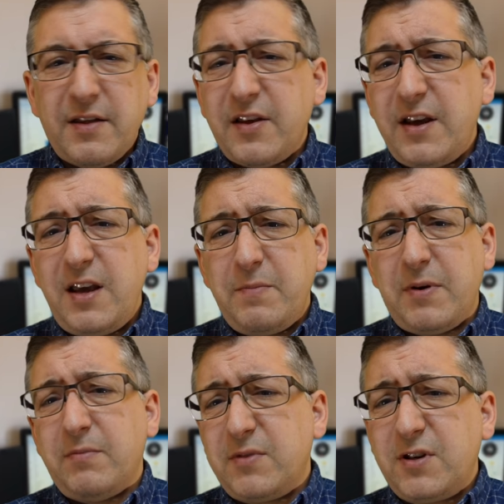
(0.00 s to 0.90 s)
The heat
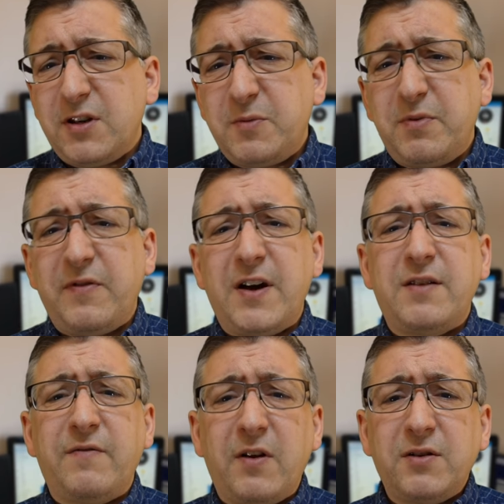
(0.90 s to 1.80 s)
pump does provide
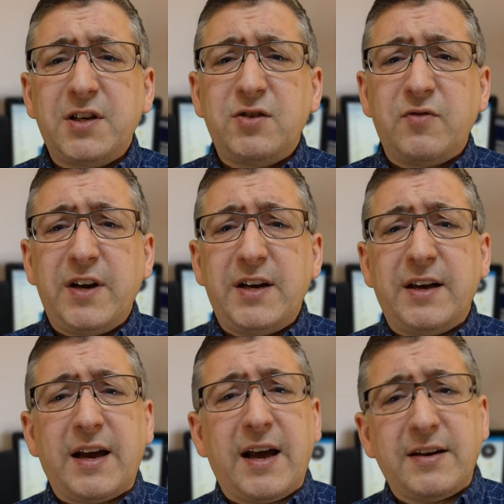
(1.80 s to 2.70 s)
a voltage
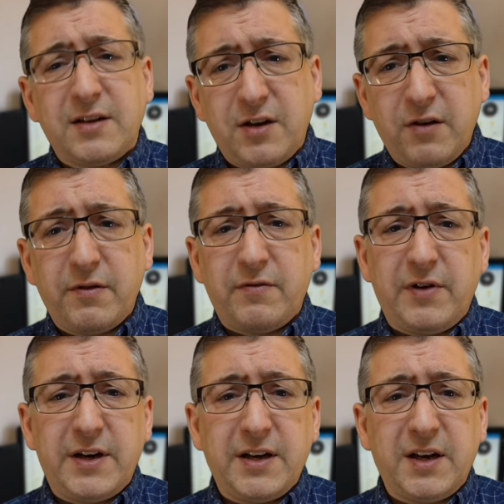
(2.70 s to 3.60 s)
reading and a current
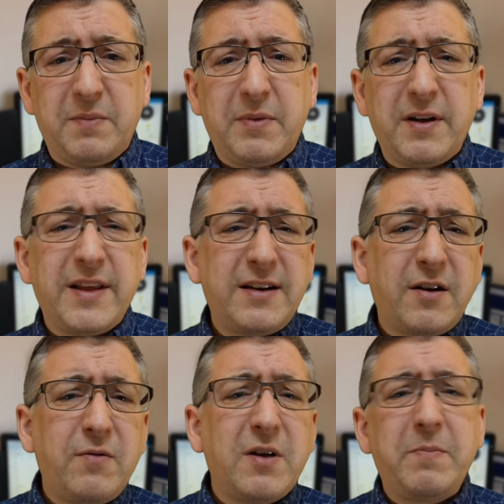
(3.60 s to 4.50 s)
reading, but they
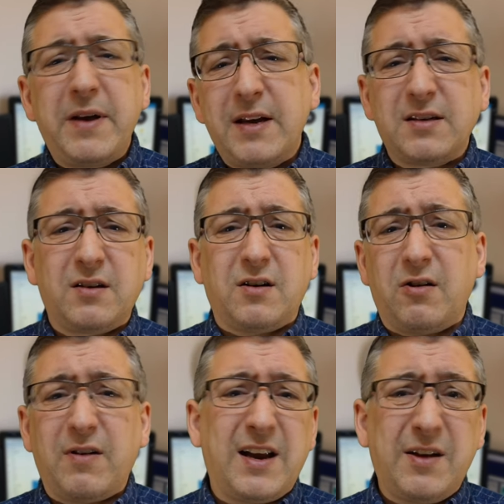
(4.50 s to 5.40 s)
don't appear to
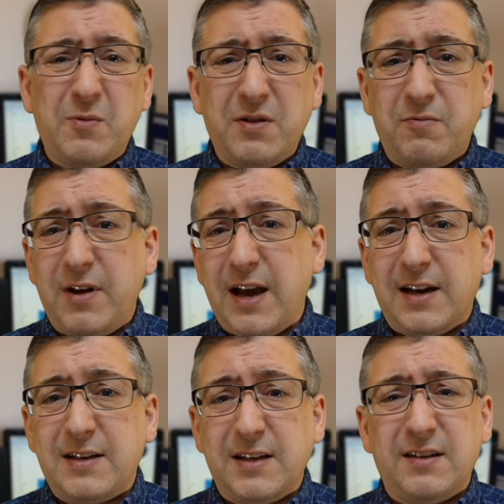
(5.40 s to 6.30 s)
correlate with
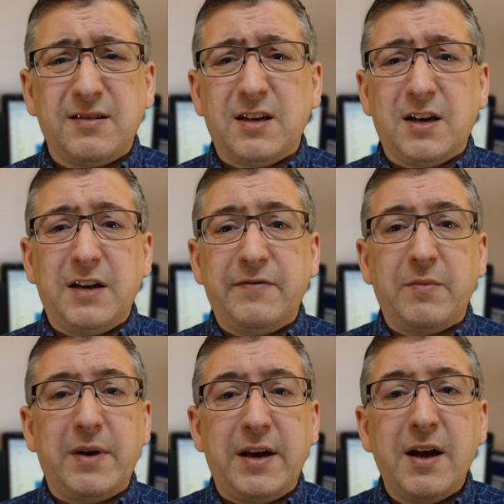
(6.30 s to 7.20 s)
reality, certainly for
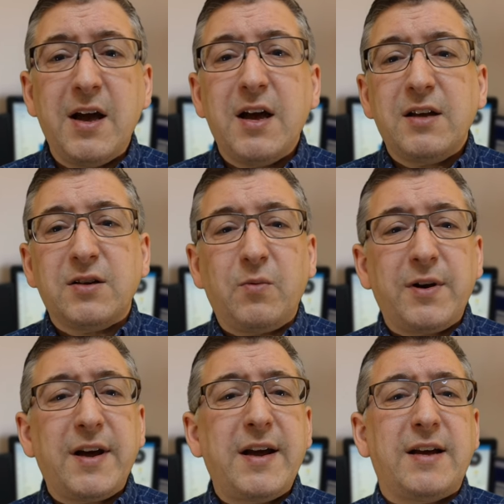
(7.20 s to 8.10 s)
me. So
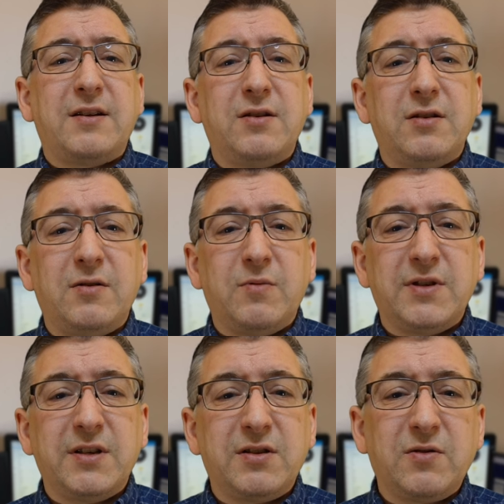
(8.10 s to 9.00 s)
what I had to do was
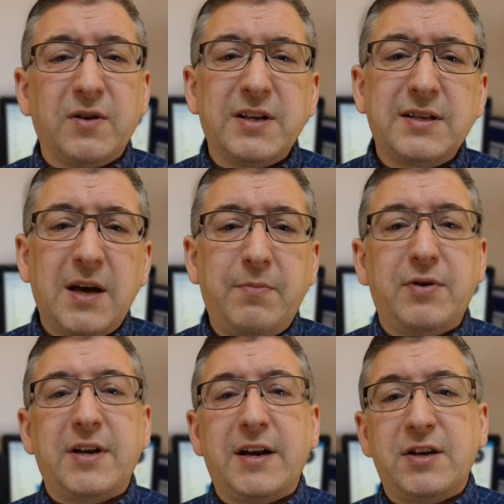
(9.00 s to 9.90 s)
install a
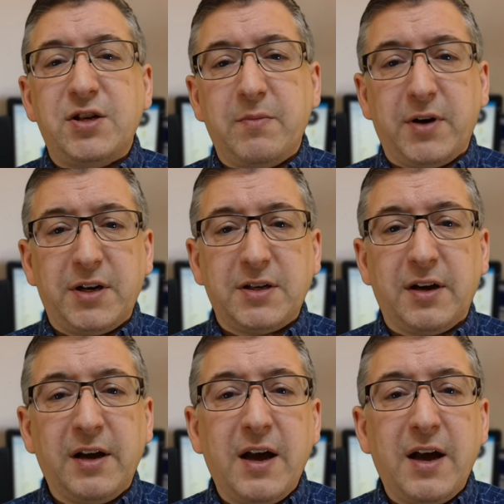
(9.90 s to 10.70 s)
separate energy monitor.